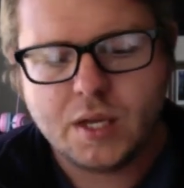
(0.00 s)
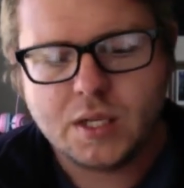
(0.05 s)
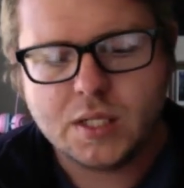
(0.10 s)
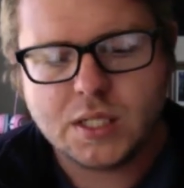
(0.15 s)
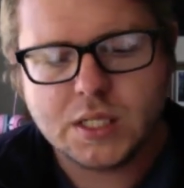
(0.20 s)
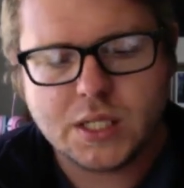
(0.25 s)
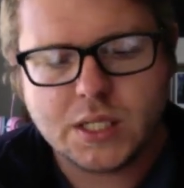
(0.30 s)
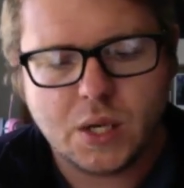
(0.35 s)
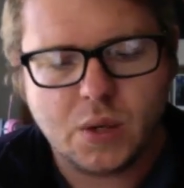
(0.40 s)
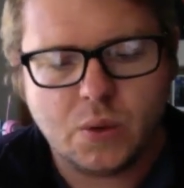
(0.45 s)

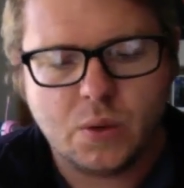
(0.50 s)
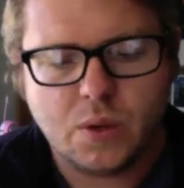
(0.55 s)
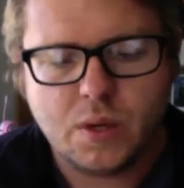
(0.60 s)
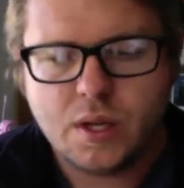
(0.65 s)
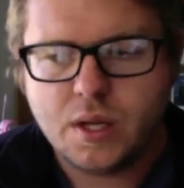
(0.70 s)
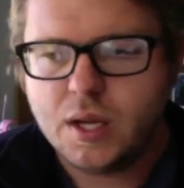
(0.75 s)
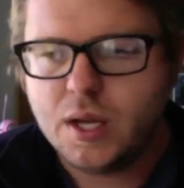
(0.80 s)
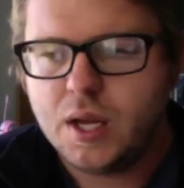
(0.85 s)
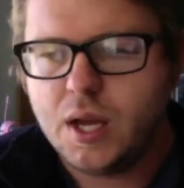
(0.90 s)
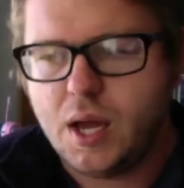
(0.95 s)
So
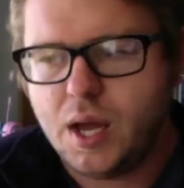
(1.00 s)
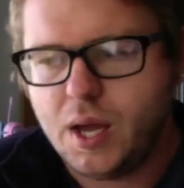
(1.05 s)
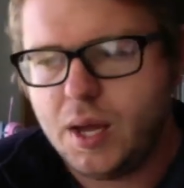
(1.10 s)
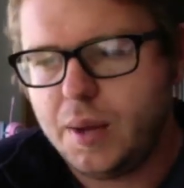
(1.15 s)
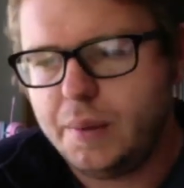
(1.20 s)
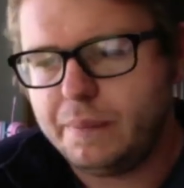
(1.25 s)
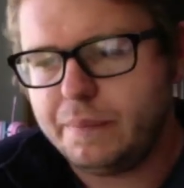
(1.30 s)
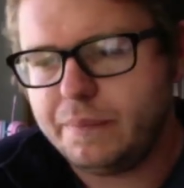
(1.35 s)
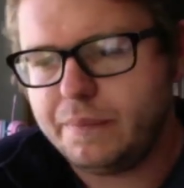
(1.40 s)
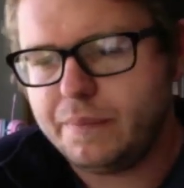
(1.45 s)

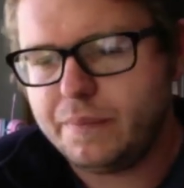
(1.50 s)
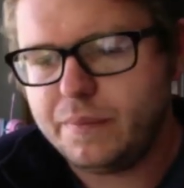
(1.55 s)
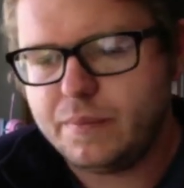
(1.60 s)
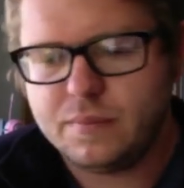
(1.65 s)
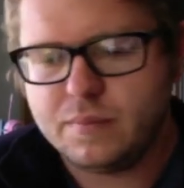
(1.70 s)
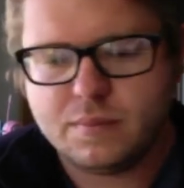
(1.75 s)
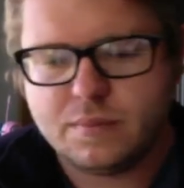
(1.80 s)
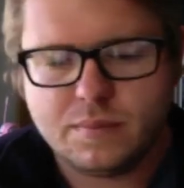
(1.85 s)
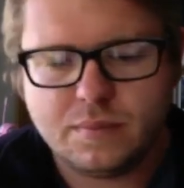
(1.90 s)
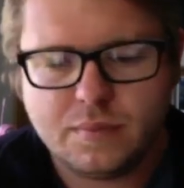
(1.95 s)

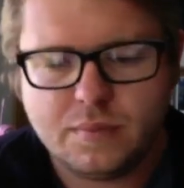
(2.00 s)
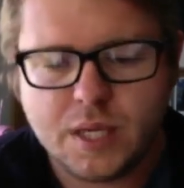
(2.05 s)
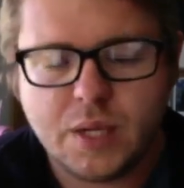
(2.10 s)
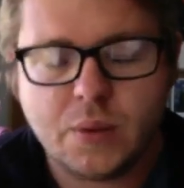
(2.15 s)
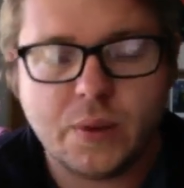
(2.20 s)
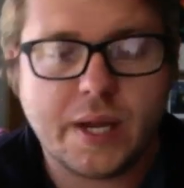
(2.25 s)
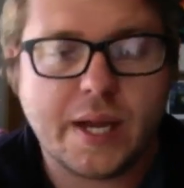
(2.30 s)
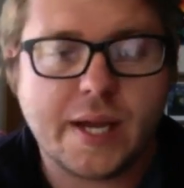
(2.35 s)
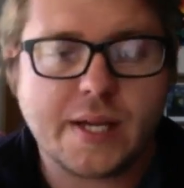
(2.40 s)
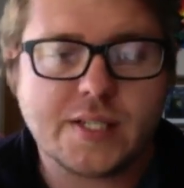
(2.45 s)

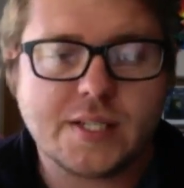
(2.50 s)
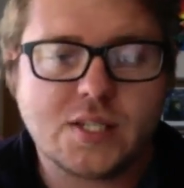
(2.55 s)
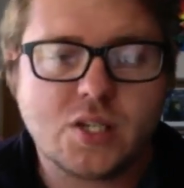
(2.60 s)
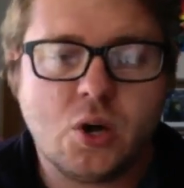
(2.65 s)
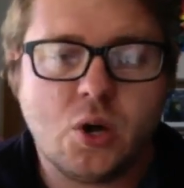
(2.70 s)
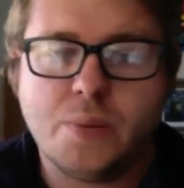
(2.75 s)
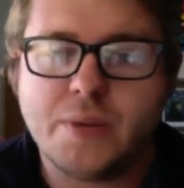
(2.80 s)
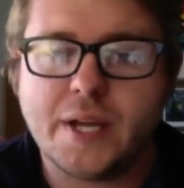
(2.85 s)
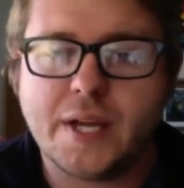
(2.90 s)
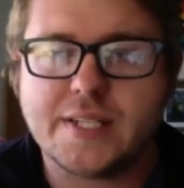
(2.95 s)
anyway, guys,
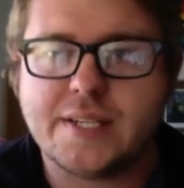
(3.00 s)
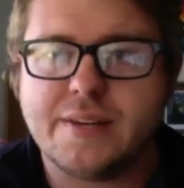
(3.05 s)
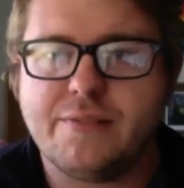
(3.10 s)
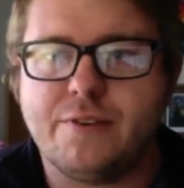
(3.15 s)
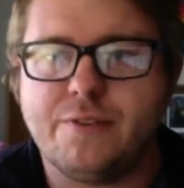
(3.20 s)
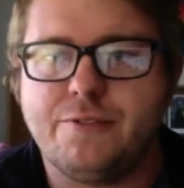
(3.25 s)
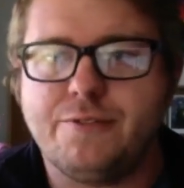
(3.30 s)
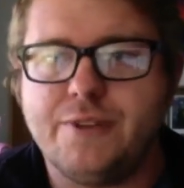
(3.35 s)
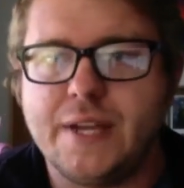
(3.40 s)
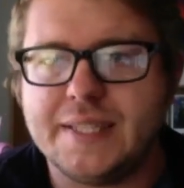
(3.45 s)
hope you guys have
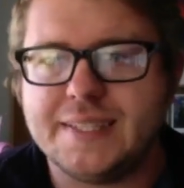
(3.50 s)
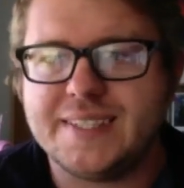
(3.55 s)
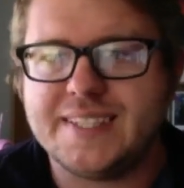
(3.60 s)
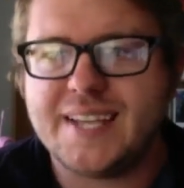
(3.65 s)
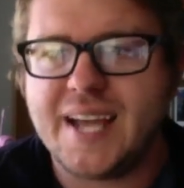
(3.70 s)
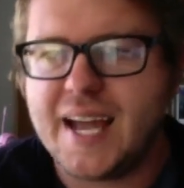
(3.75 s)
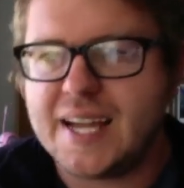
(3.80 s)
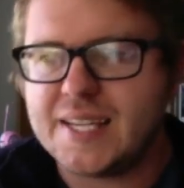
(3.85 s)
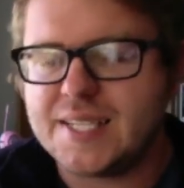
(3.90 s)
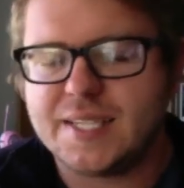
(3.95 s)
a
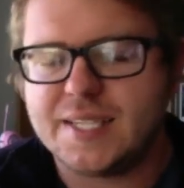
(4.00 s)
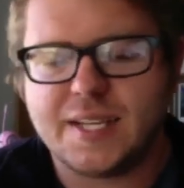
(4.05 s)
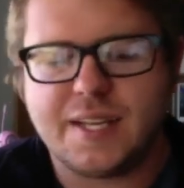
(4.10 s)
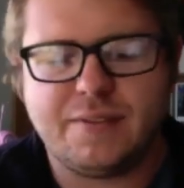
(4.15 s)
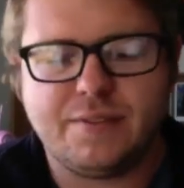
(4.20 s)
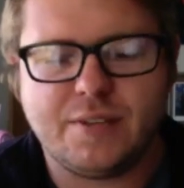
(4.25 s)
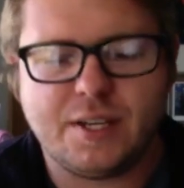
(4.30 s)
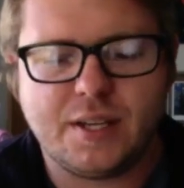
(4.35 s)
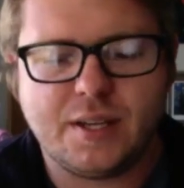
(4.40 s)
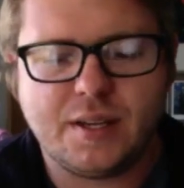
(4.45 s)
fantastic
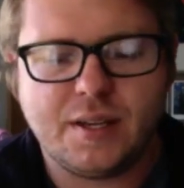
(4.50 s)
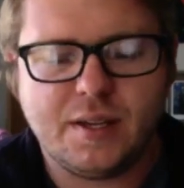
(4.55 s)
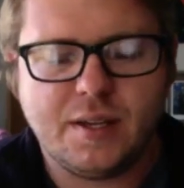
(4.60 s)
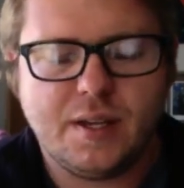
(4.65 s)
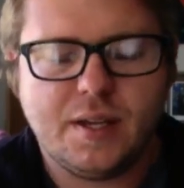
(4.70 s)
evening.